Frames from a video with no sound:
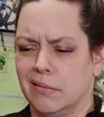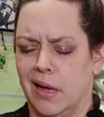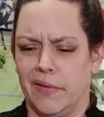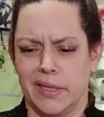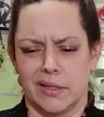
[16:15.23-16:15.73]

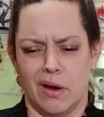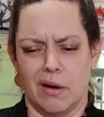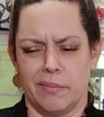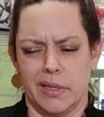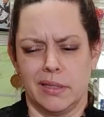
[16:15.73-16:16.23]
On this
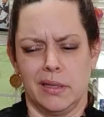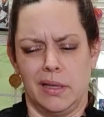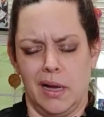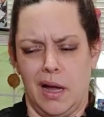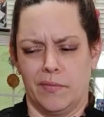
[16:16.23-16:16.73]
arm, it's a
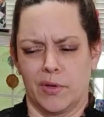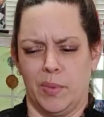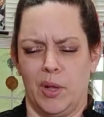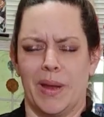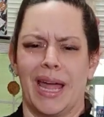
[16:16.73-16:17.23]
little
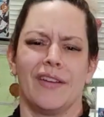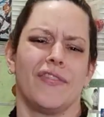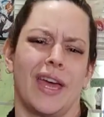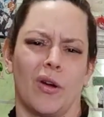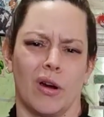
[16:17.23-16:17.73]
uncomfortable, but I have
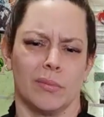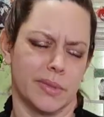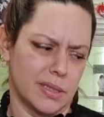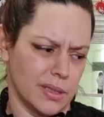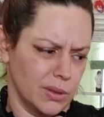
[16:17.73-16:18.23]
fat arms,
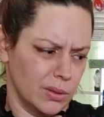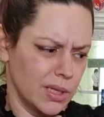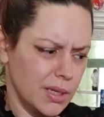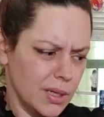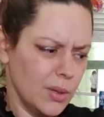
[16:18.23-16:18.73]
so
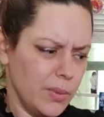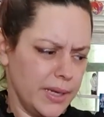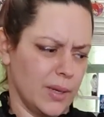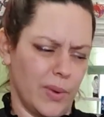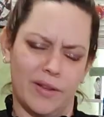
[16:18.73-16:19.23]
we
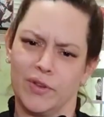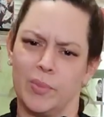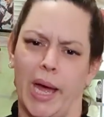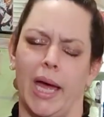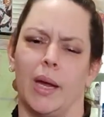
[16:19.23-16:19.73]
can wave
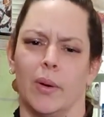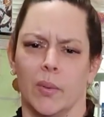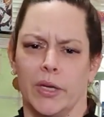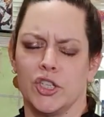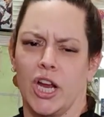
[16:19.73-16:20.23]
goodbye when
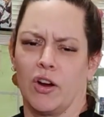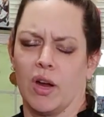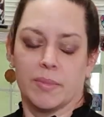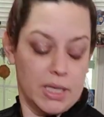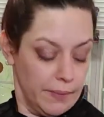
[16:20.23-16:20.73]
we shake our
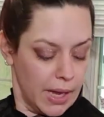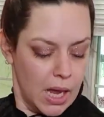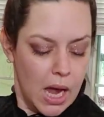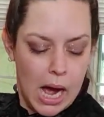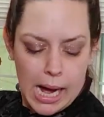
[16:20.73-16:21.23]
arms. So,
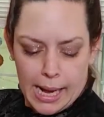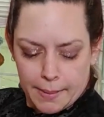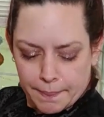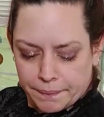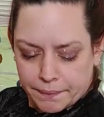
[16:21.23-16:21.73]

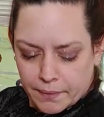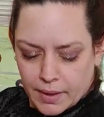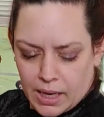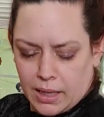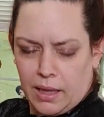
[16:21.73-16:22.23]

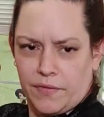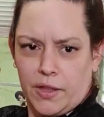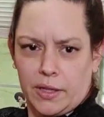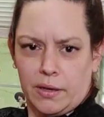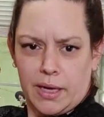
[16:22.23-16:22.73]
and I love
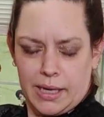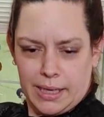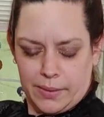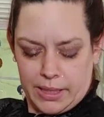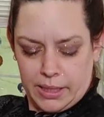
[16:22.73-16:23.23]
the little
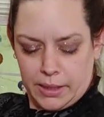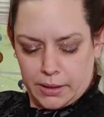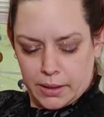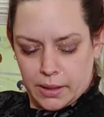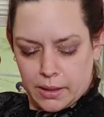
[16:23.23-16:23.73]
cutout
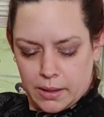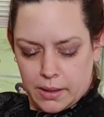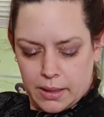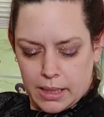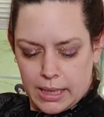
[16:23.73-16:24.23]
here.
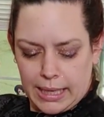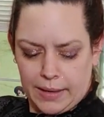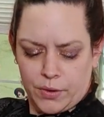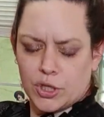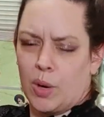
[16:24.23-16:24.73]
And
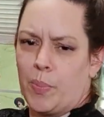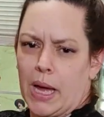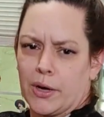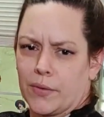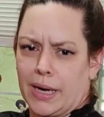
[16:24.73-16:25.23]
again, there's no
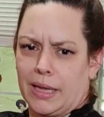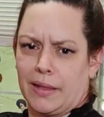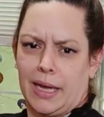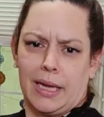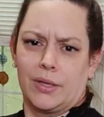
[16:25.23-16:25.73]
button or
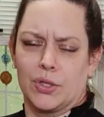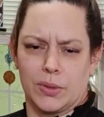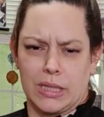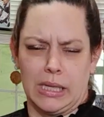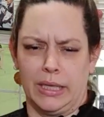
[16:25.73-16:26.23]
anything, so
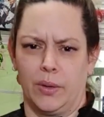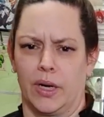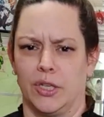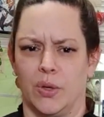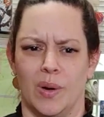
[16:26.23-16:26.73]
it's not like you can
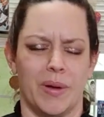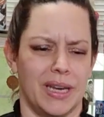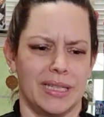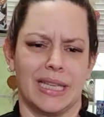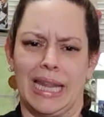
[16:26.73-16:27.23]
undo it, but it
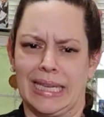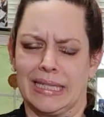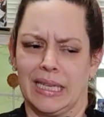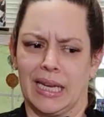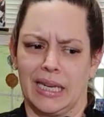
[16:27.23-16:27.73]
is
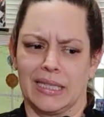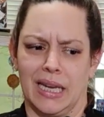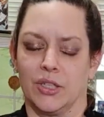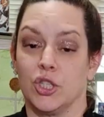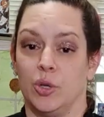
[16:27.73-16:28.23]
elastic, and it's
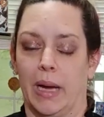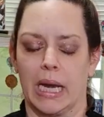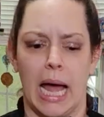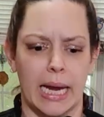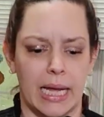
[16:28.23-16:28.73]
not too bad.
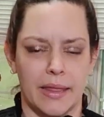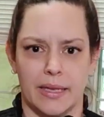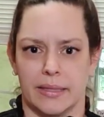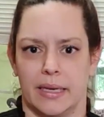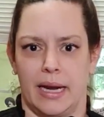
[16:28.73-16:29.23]
I got
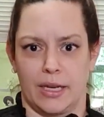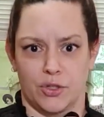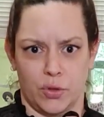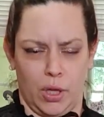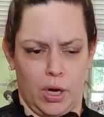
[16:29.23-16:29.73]
this in an
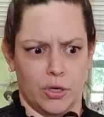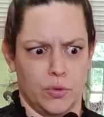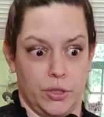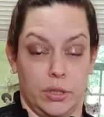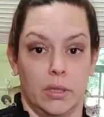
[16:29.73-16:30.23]
extra large,
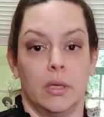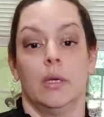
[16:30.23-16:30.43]
which